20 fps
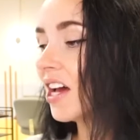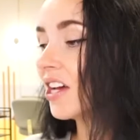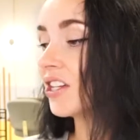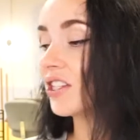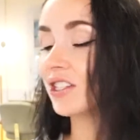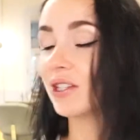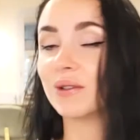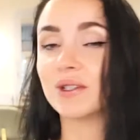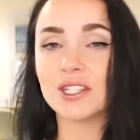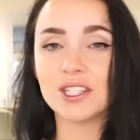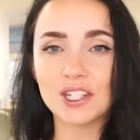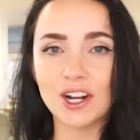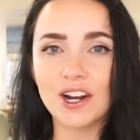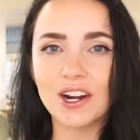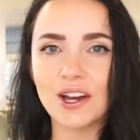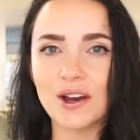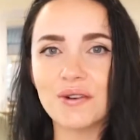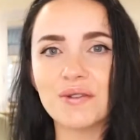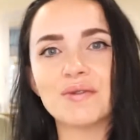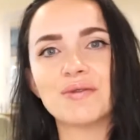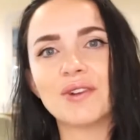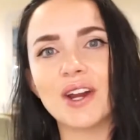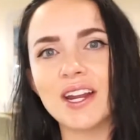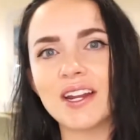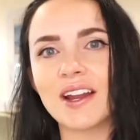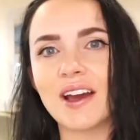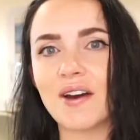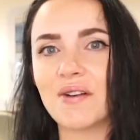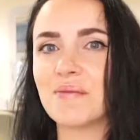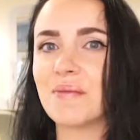So to start out, right
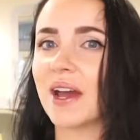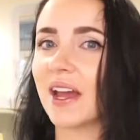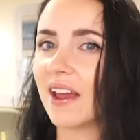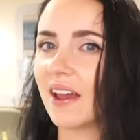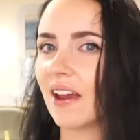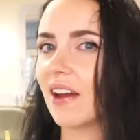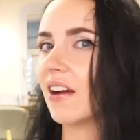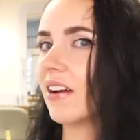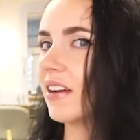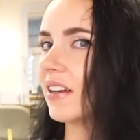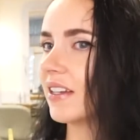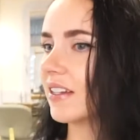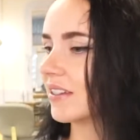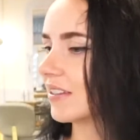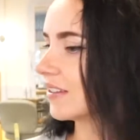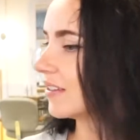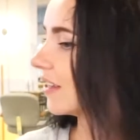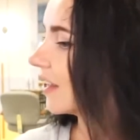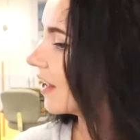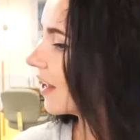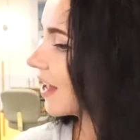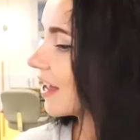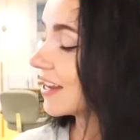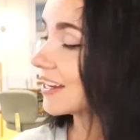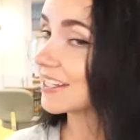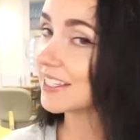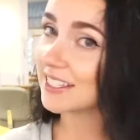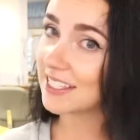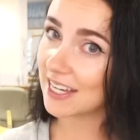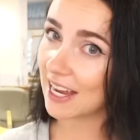now my hair is
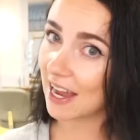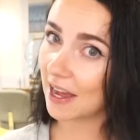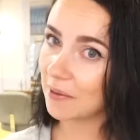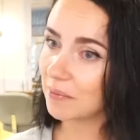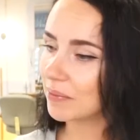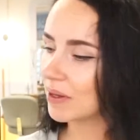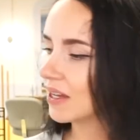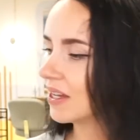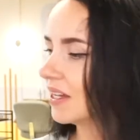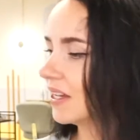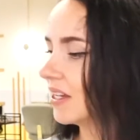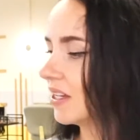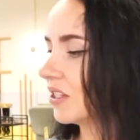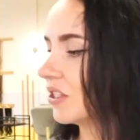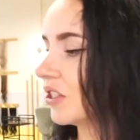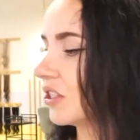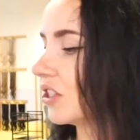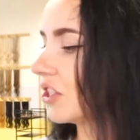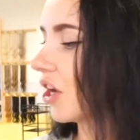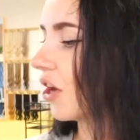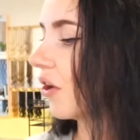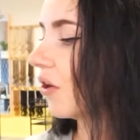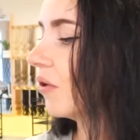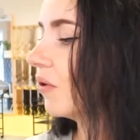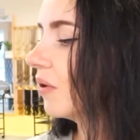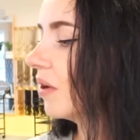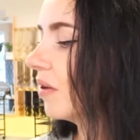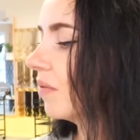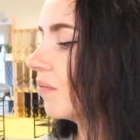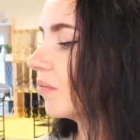damp.
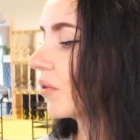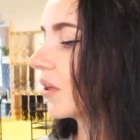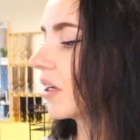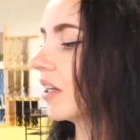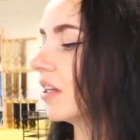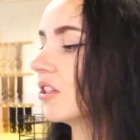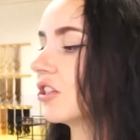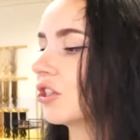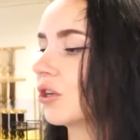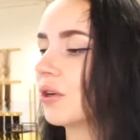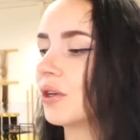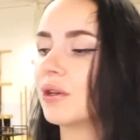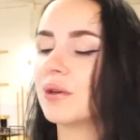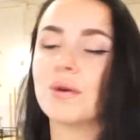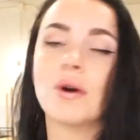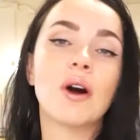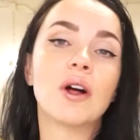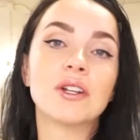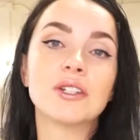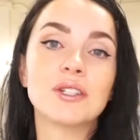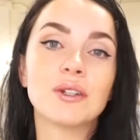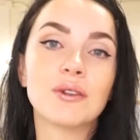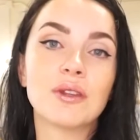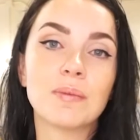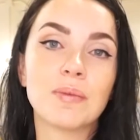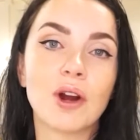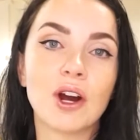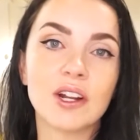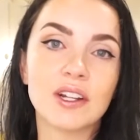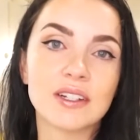So we're going to show you also the
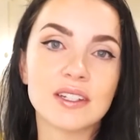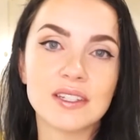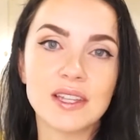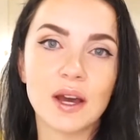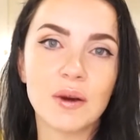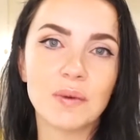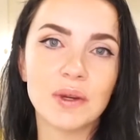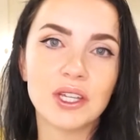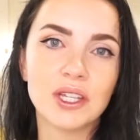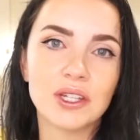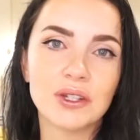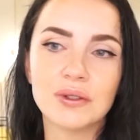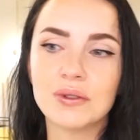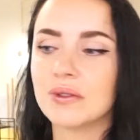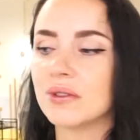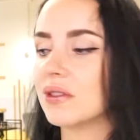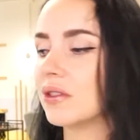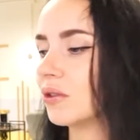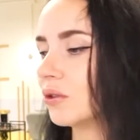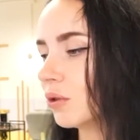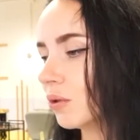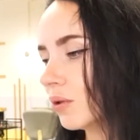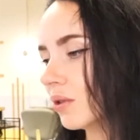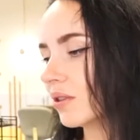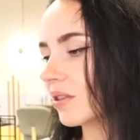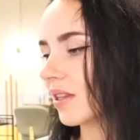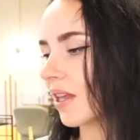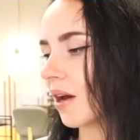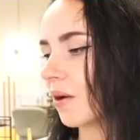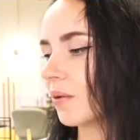products that we use, the
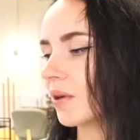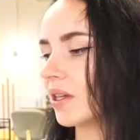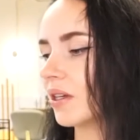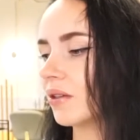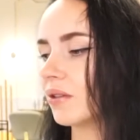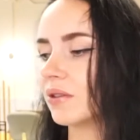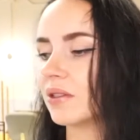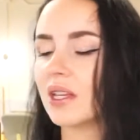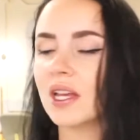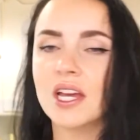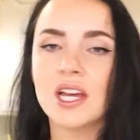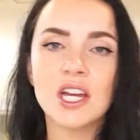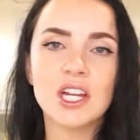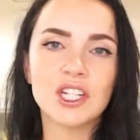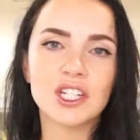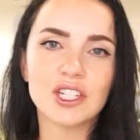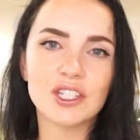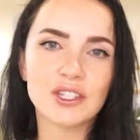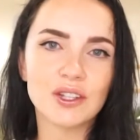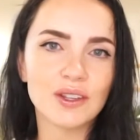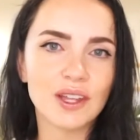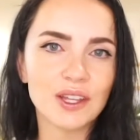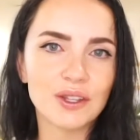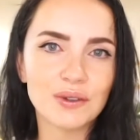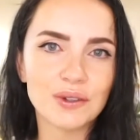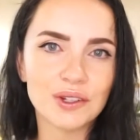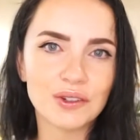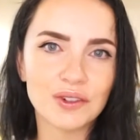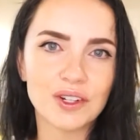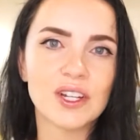tools that we use, just so that you
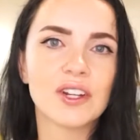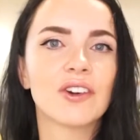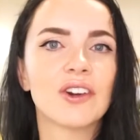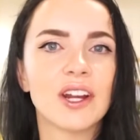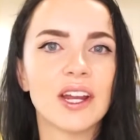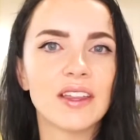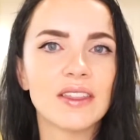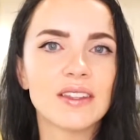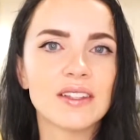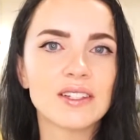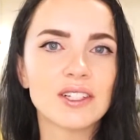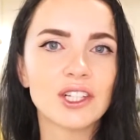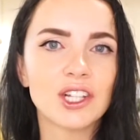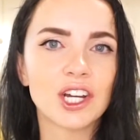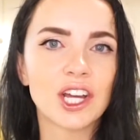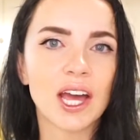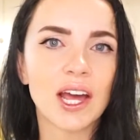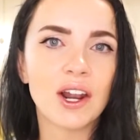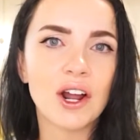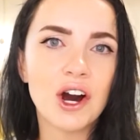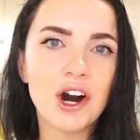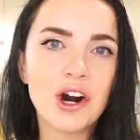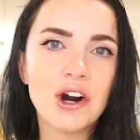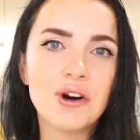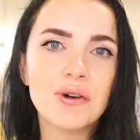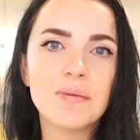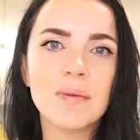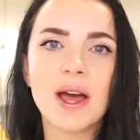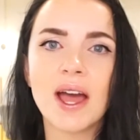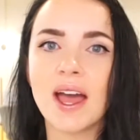can recreate this look at
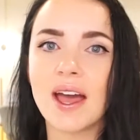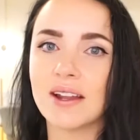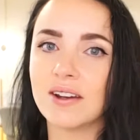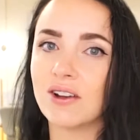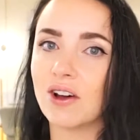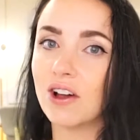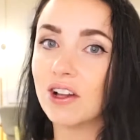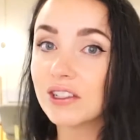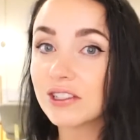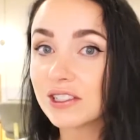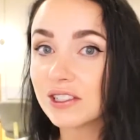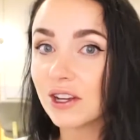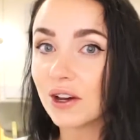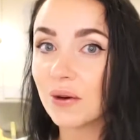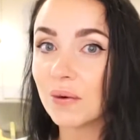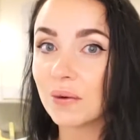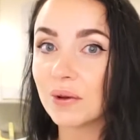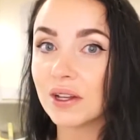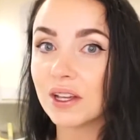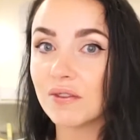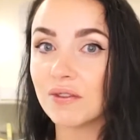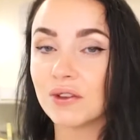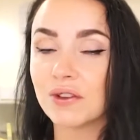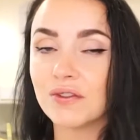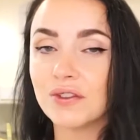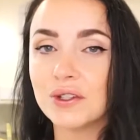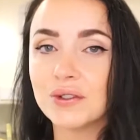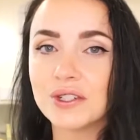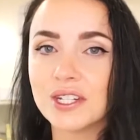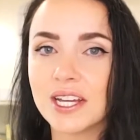home. And also we'll give you a
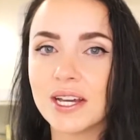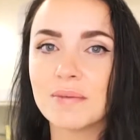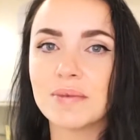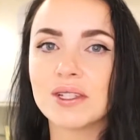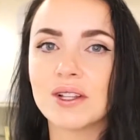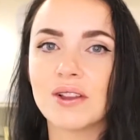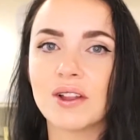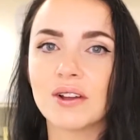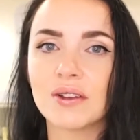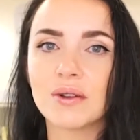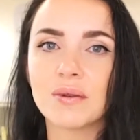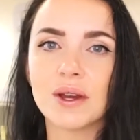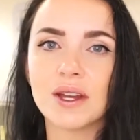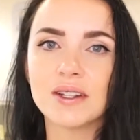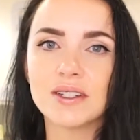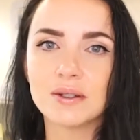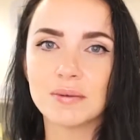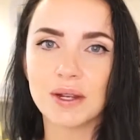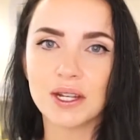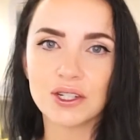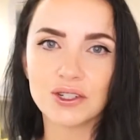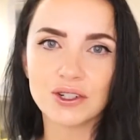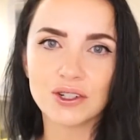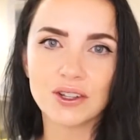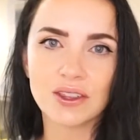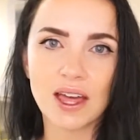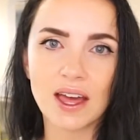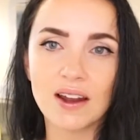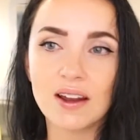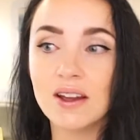few tips along the way to make sure
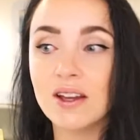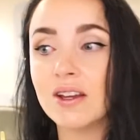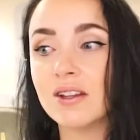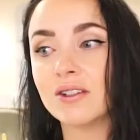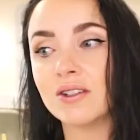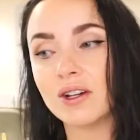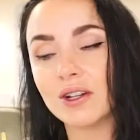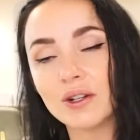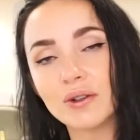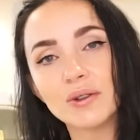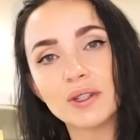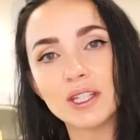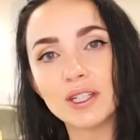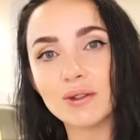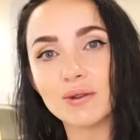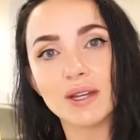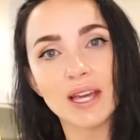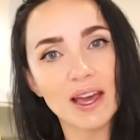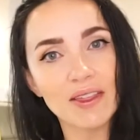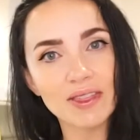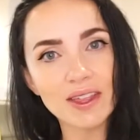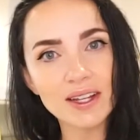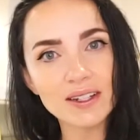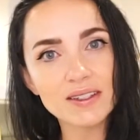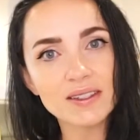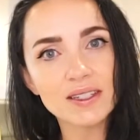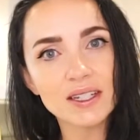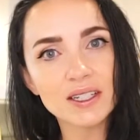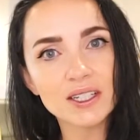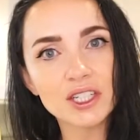that not only you get that
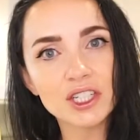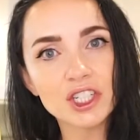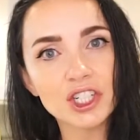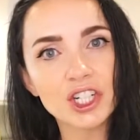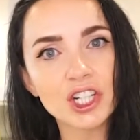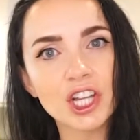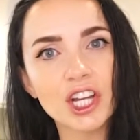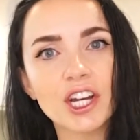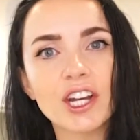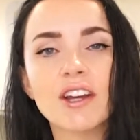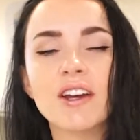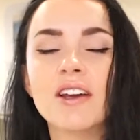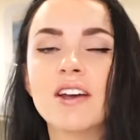signature look,